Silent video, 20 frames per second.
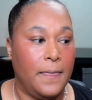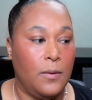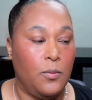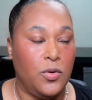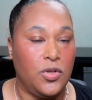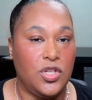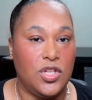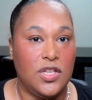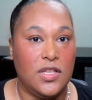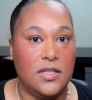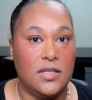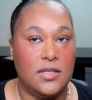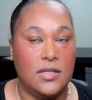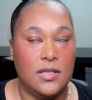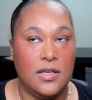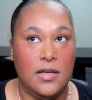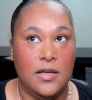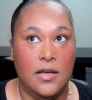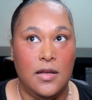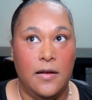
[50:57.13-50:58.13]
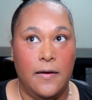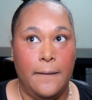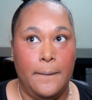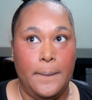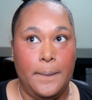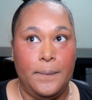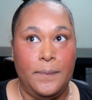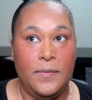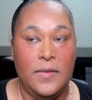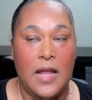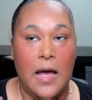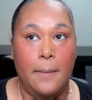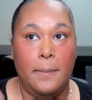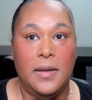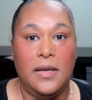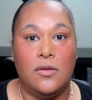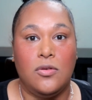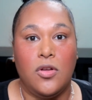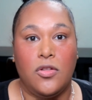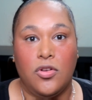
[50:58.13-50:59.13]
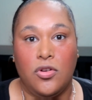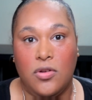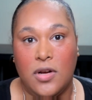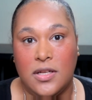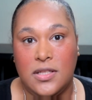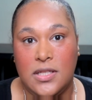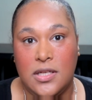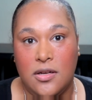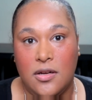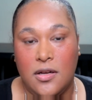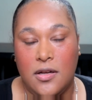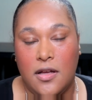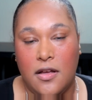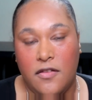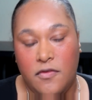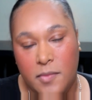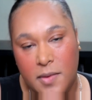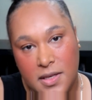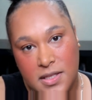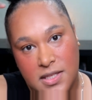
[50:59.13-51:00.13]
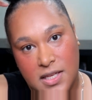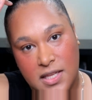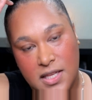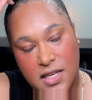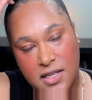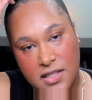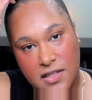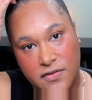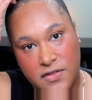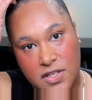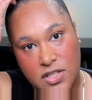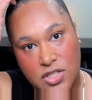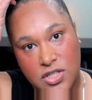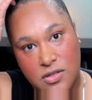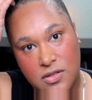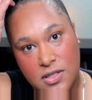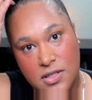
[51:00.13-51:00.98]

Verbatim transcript: which is not meeting all the criteria of mixed connective tissue